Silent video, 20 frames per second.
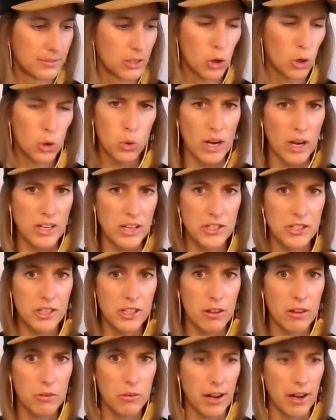
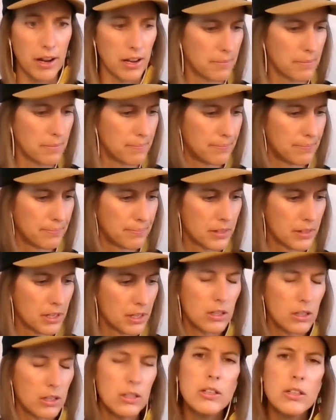Question 3.
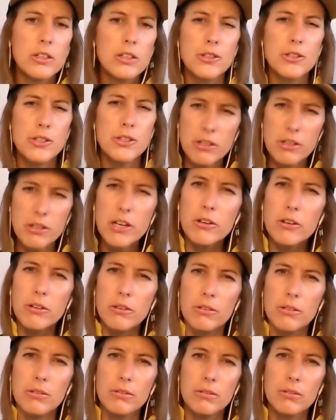Do you
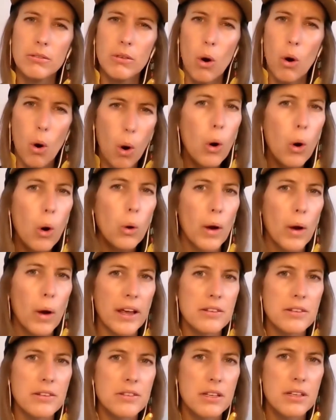
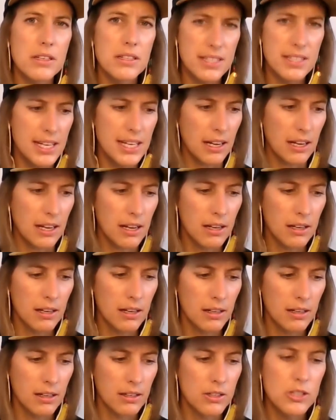always seek
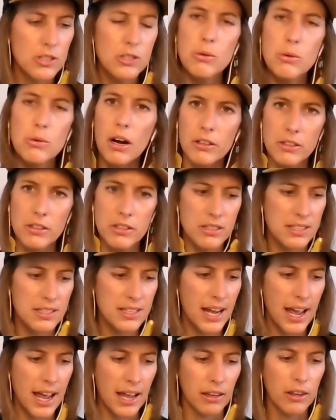to
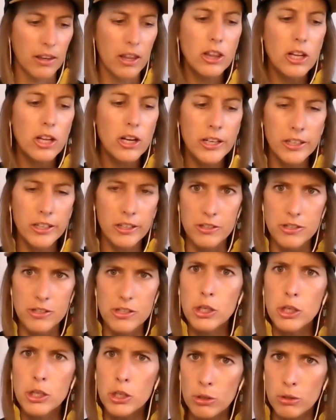understand the learners
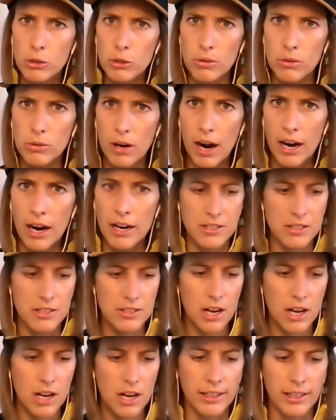you are
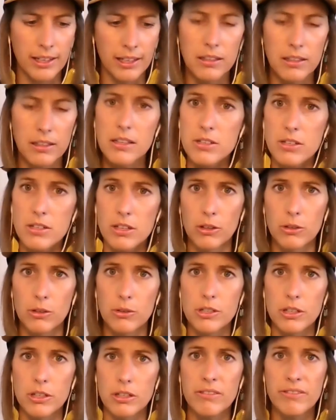designing the
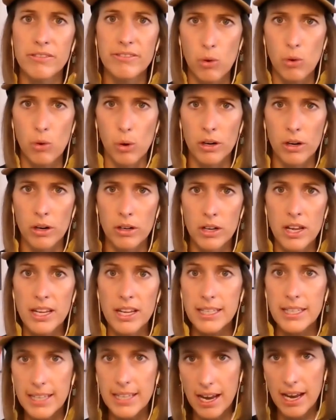solution for?
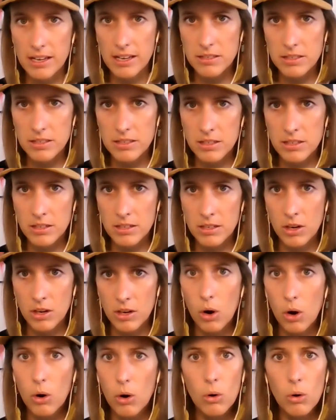Yes
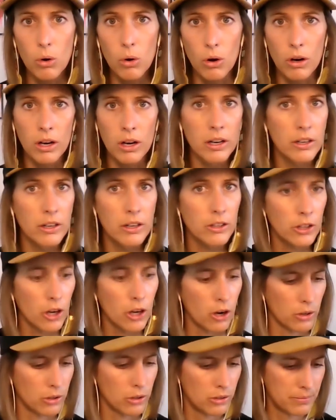or
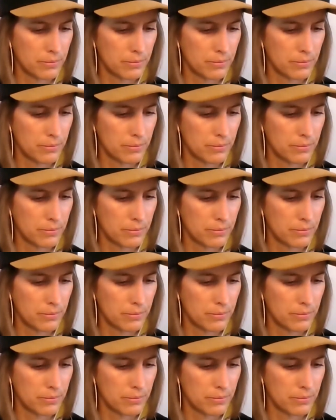no?